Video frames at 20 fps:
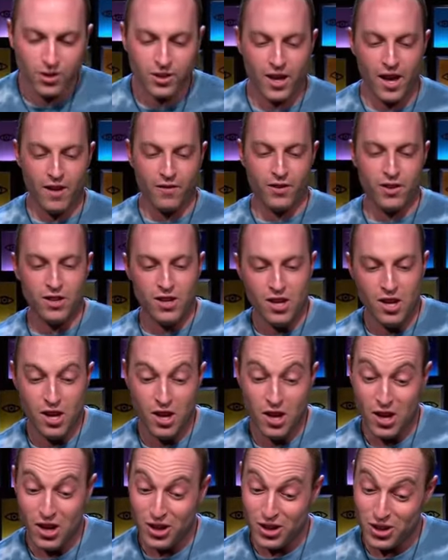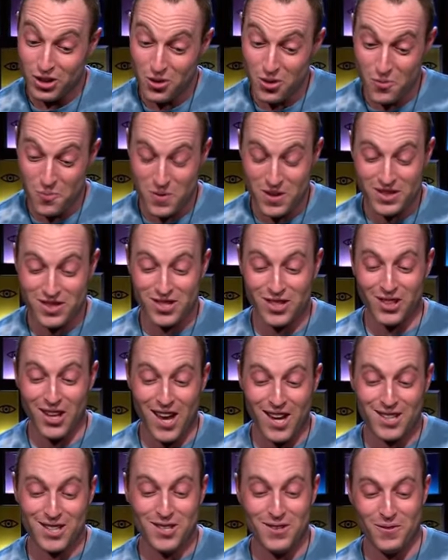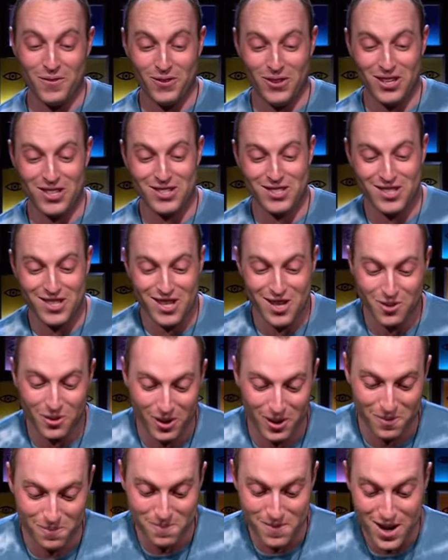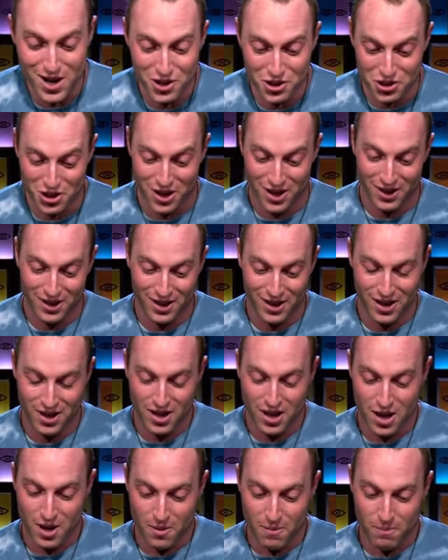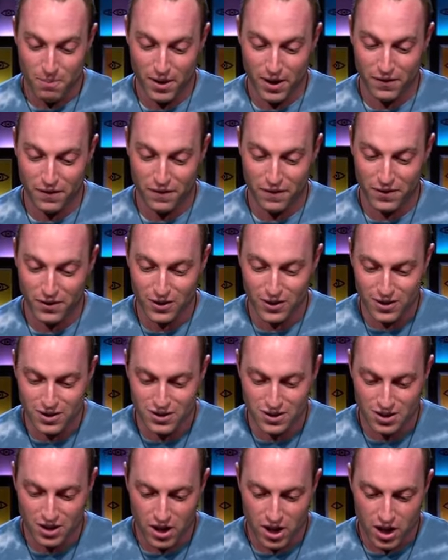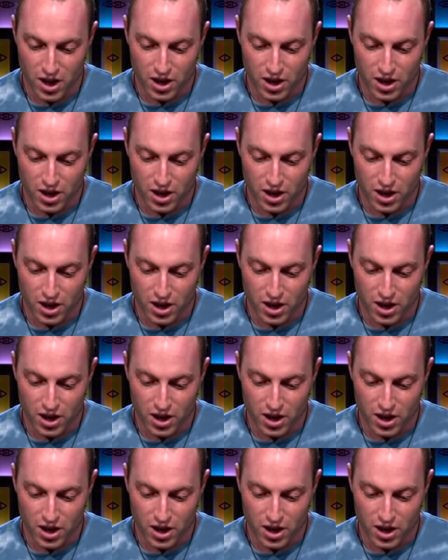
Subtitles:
Kevin. You have been selected for a secret mission. But first,